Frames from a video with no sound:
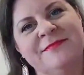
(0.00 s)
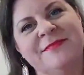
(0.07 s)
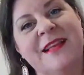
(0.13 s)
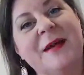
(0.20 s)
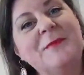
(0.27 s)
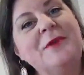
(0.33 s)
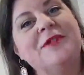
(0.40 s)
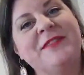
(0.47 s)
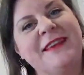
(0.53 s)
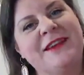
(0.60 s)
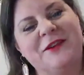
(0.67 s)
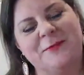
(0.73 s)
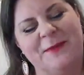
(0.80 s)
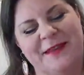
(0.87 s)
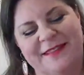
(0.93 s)
I'm using
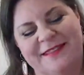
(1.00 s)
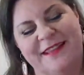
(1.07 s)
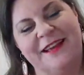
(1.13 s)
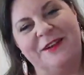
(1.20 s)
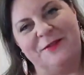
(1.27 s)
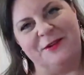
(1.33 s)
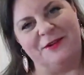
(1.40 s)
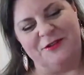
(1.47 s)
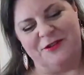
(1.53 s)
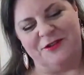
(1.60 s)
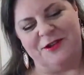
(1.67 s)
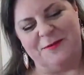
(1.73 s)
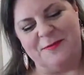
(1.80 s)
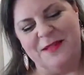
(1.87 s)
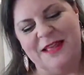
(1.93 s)
earbuds like a real grown
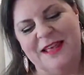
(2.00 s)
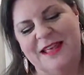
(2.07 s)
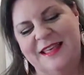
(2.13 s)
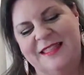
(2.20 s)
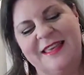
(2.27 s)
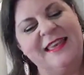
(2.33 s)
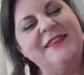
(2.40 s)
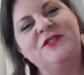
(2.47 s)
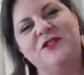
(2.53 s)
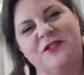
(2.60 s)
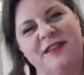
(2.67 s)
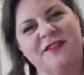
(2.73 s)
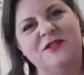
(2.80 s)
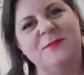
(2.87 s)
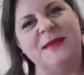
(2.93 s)
up. The kids are
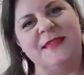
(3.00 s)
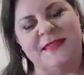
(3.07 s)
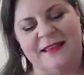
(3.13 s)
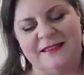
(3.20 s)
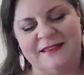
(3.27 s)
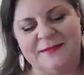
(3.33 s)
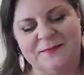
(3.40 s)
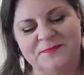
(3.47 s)
teaching me things.